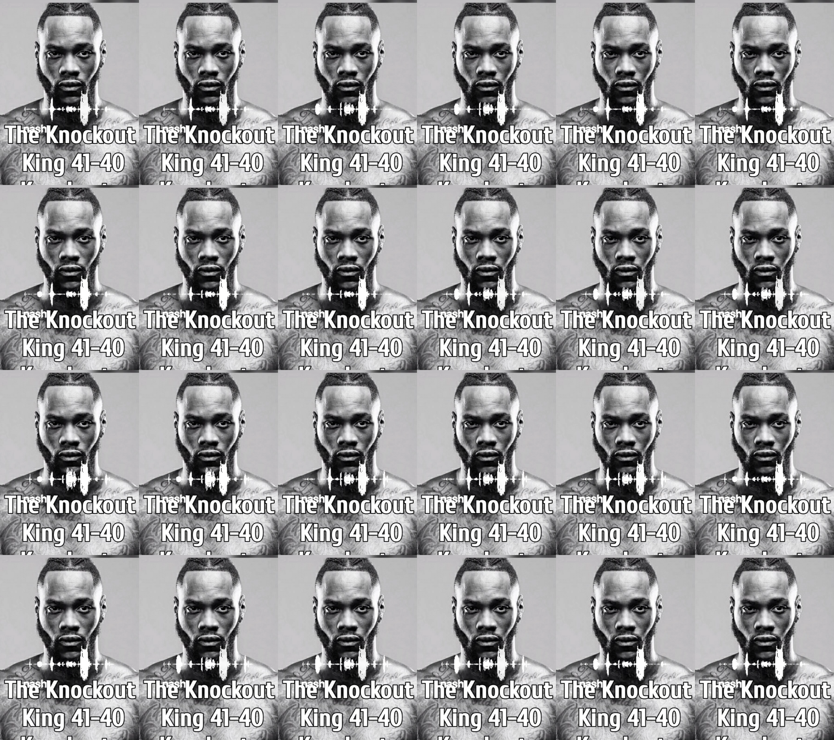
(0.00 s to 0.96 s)
He's making
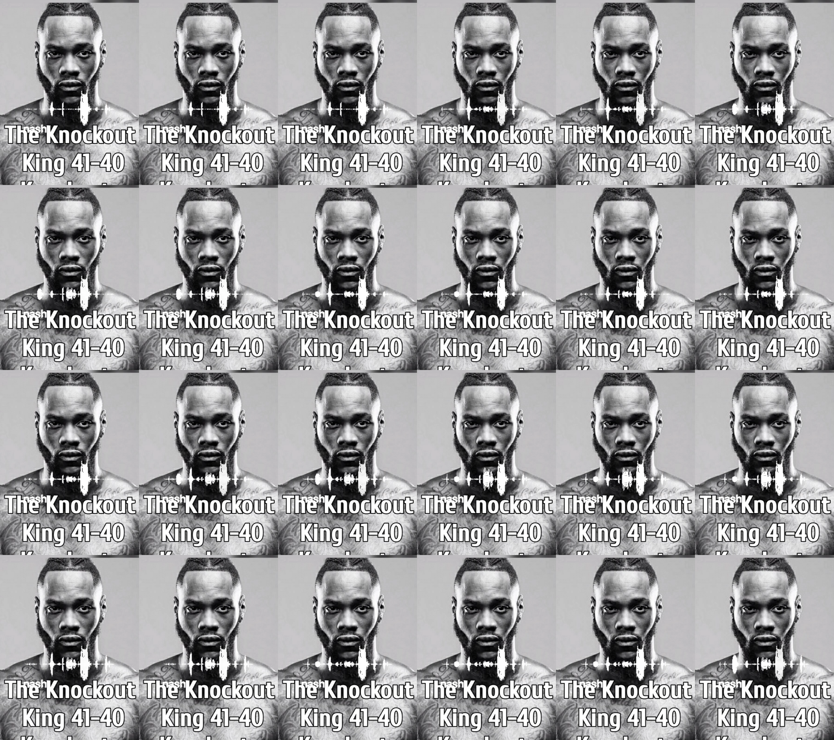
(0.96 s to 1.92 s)
100 M's,
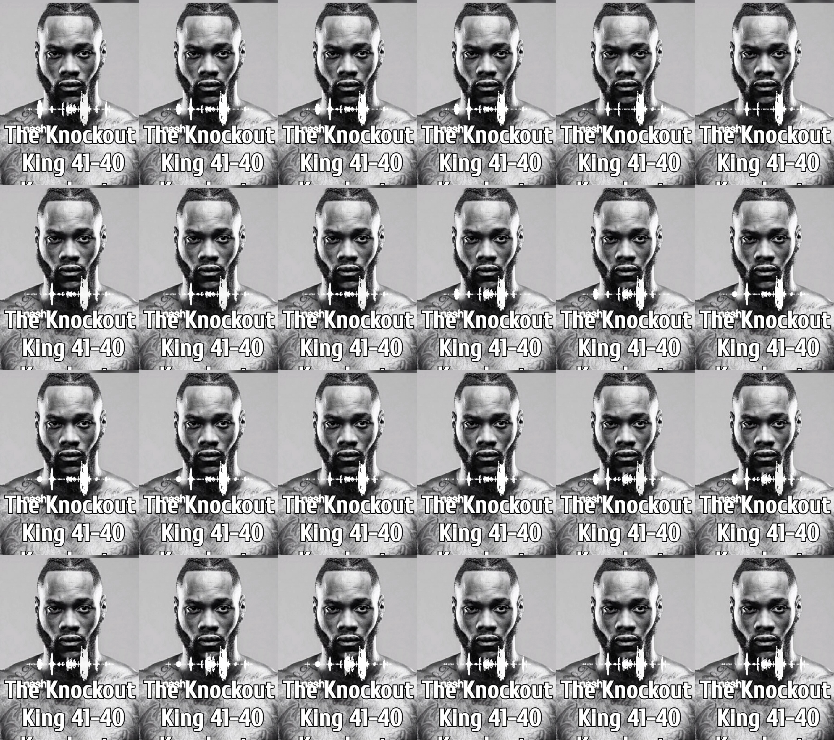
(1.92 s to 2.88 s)
200 M
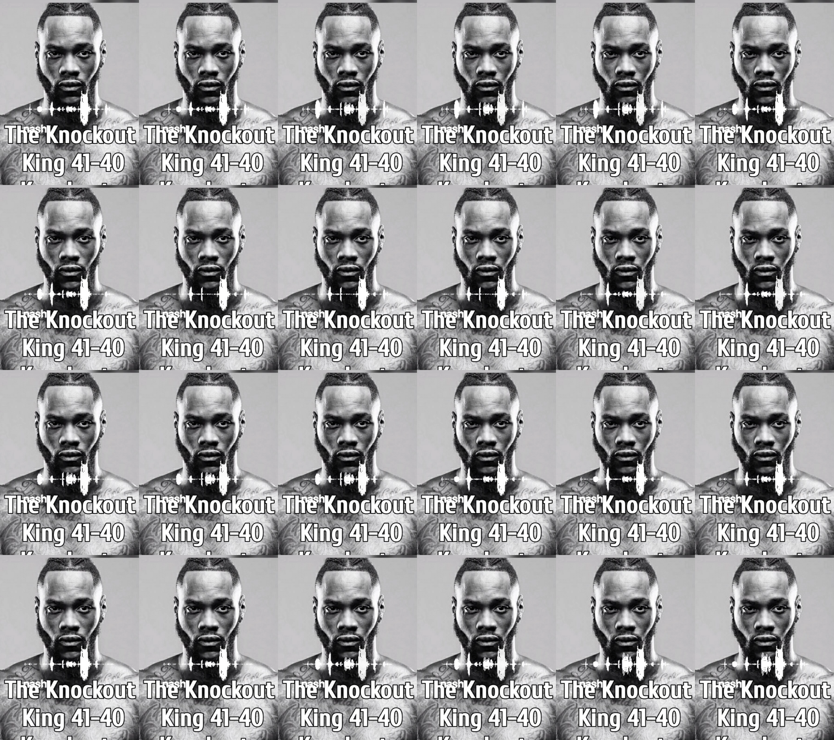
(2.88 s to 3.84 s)
paydays, 300
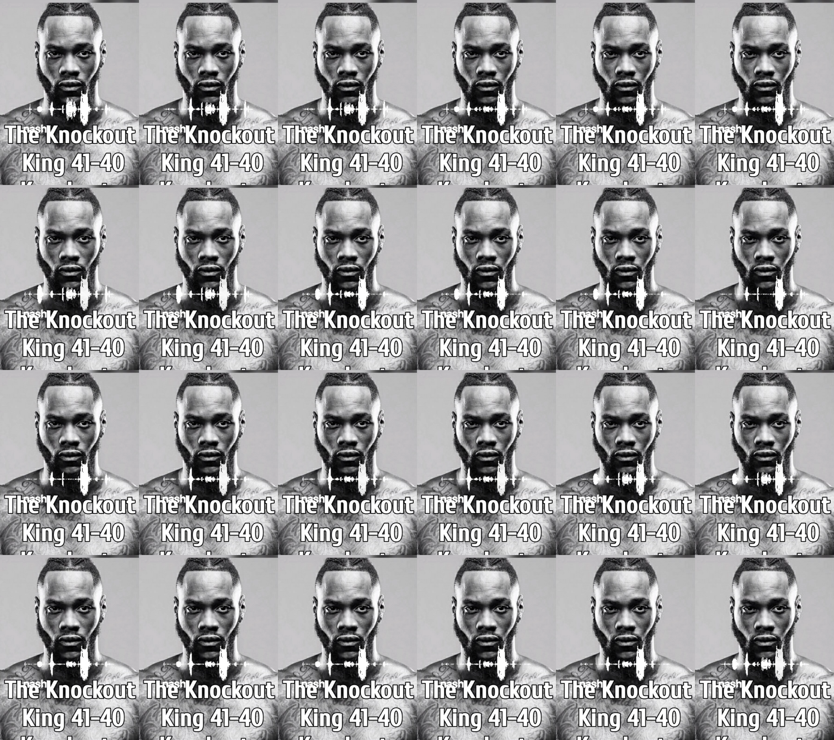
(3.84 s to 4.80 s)
M paydays because
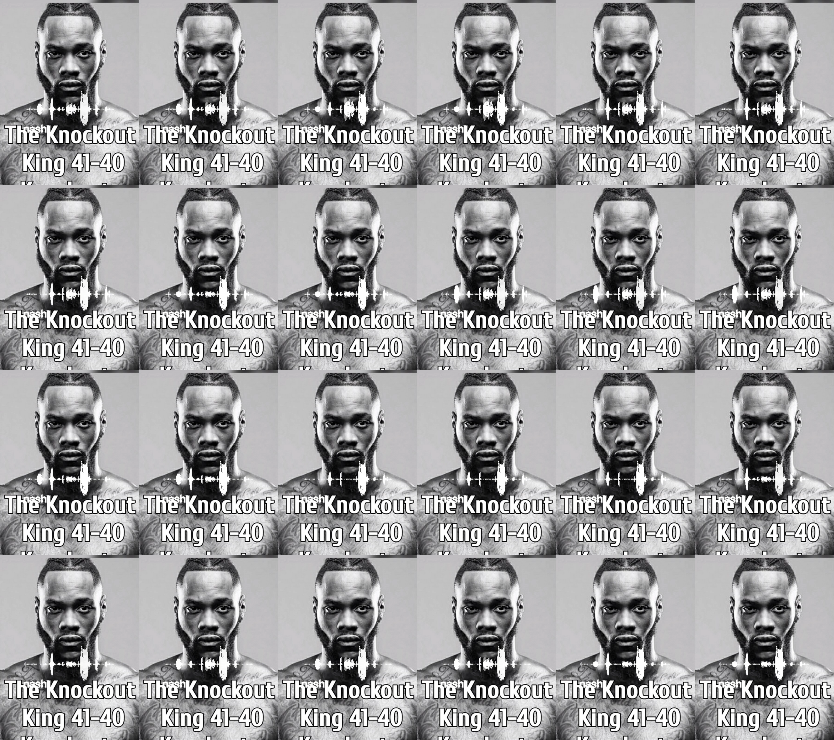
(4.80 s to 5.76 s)
the whole
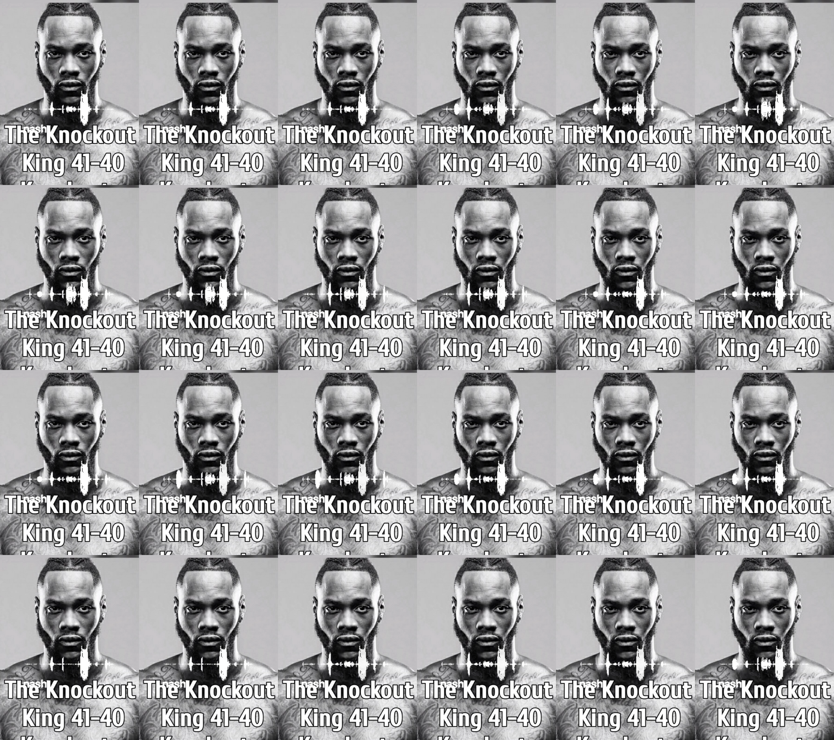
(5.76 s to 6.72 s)
world wants to see him
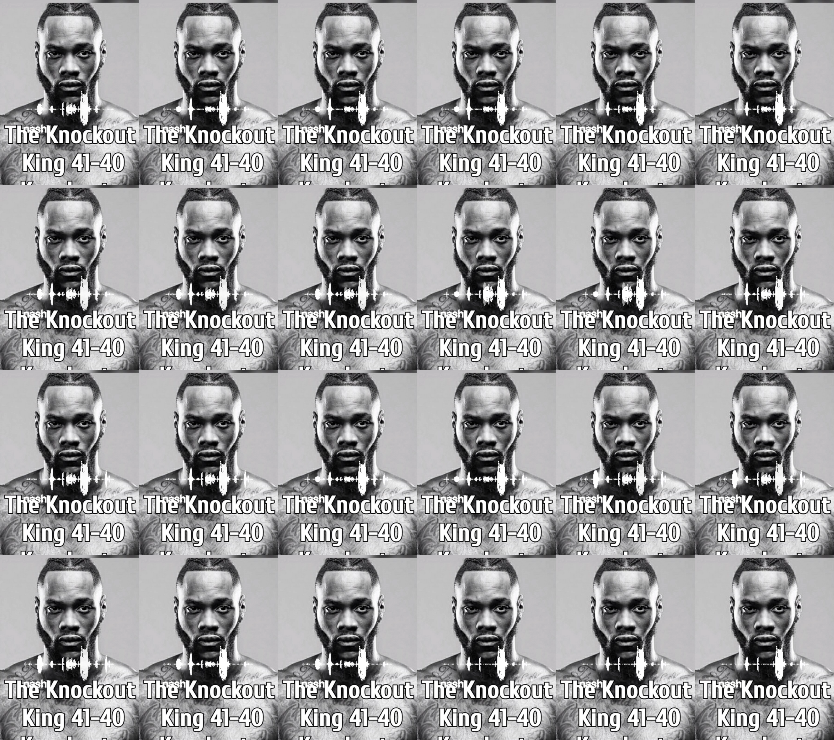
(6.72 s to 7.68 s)
lose.
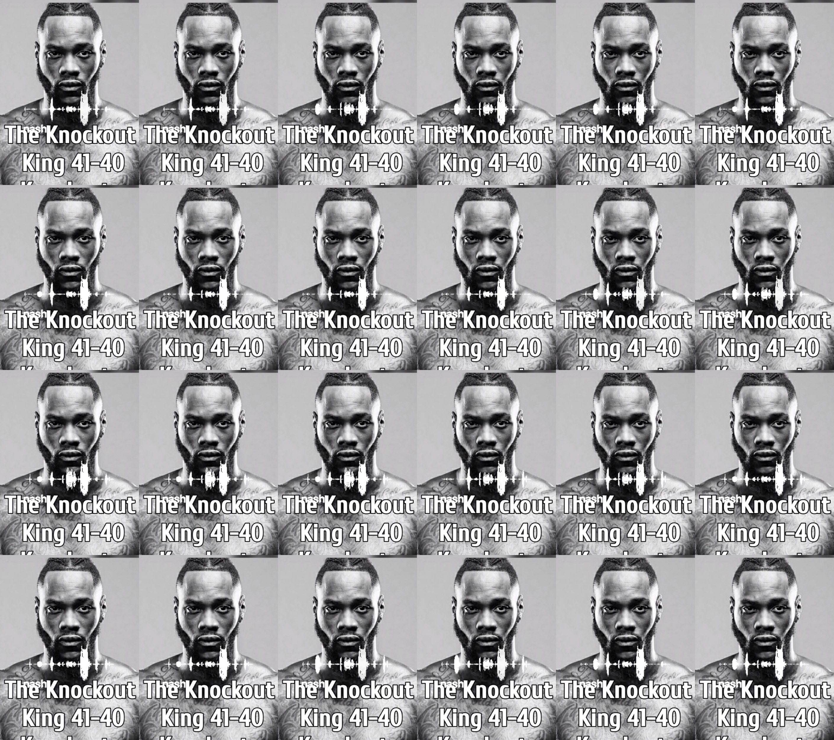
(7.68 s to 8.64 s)
That is some hate
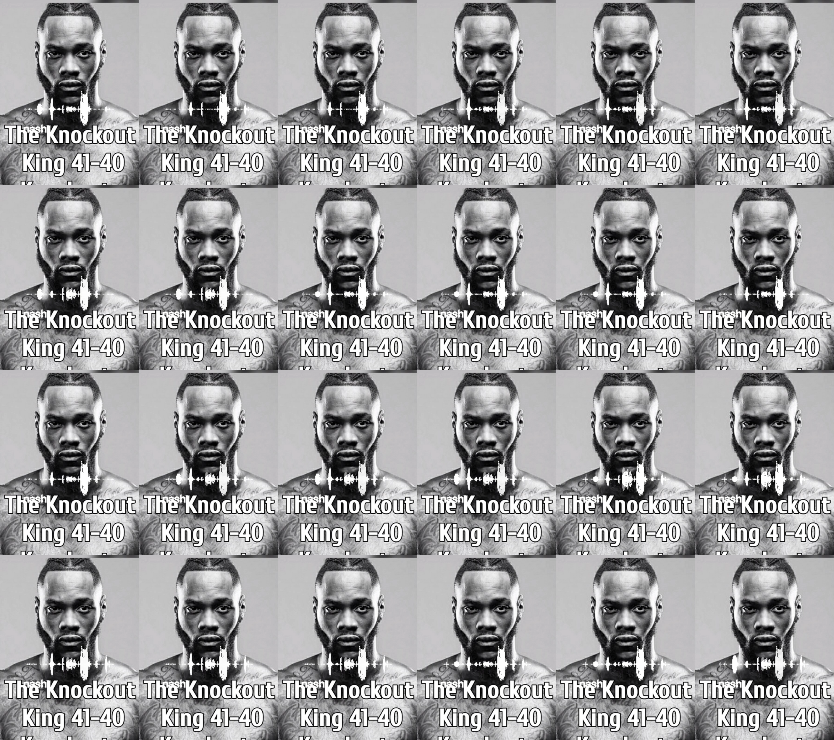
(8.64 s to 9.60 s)
for your ass.
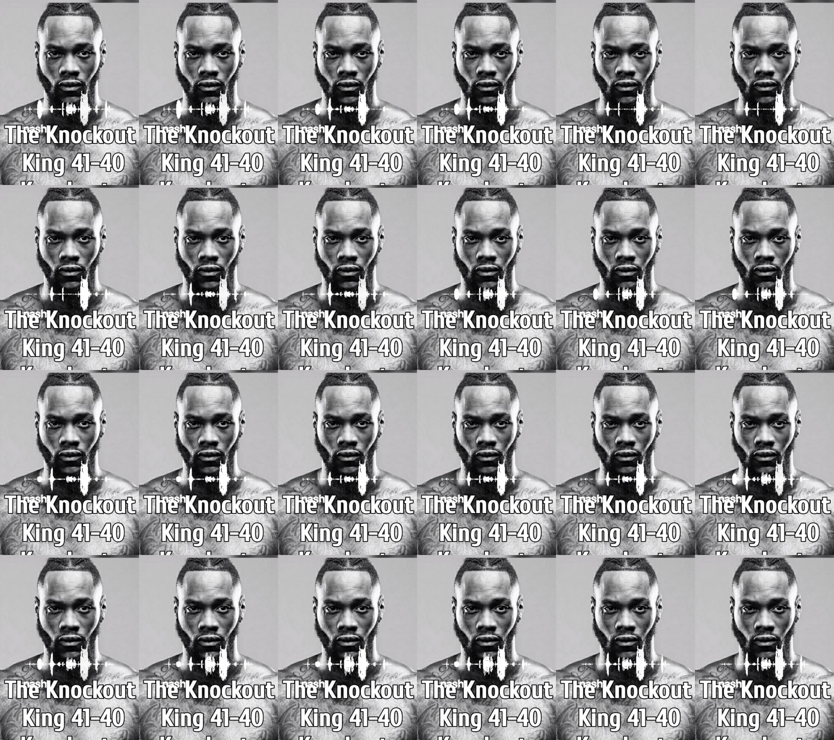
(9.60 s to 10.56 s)
You know what I mean?
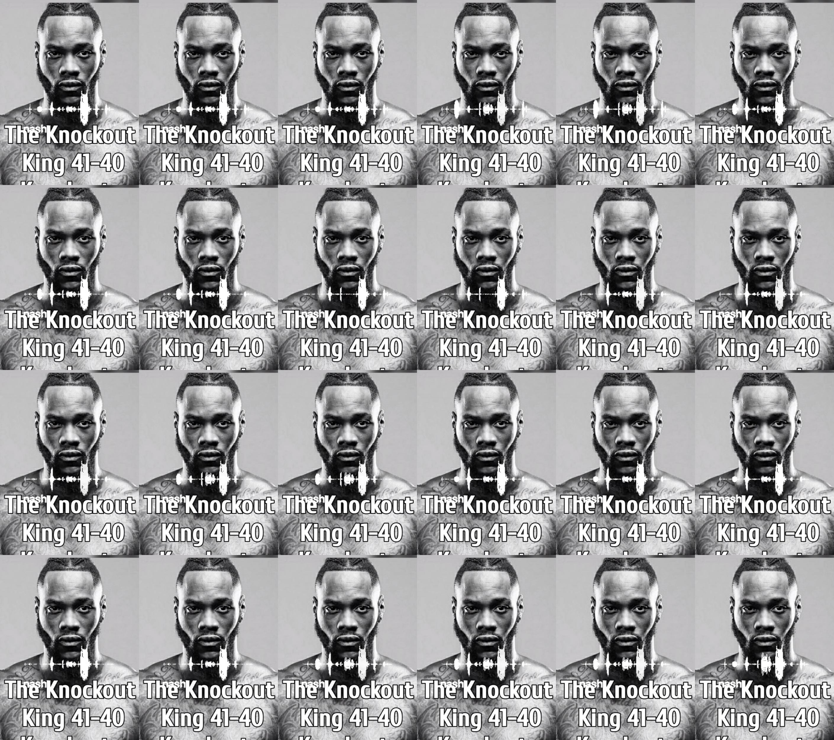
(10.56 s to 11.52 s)
And as far as y'all not
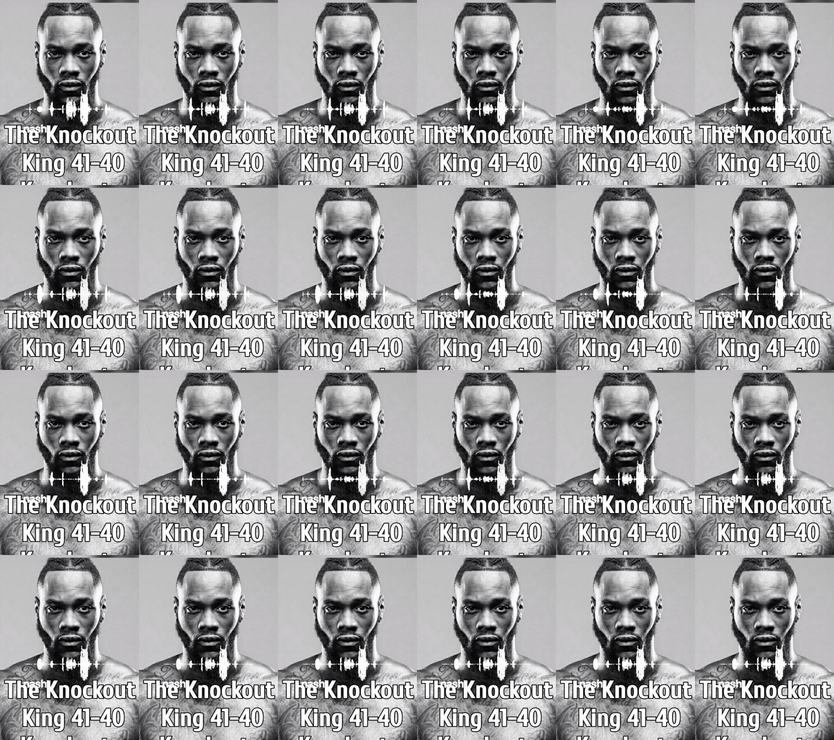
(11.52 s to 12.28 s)
acknowledging that,